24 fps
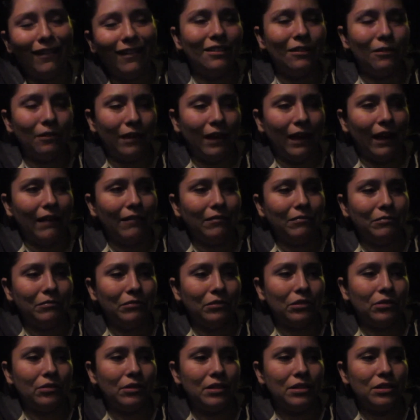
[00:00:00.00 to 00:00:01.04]
Okay.
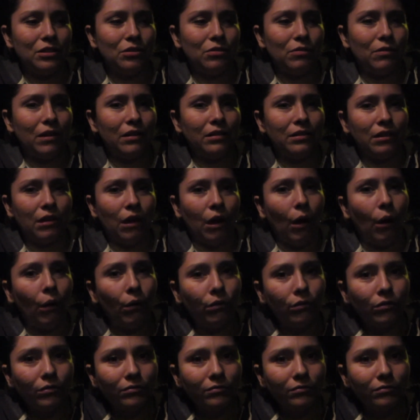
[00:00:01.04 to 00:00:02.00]
3, 2, 1, go.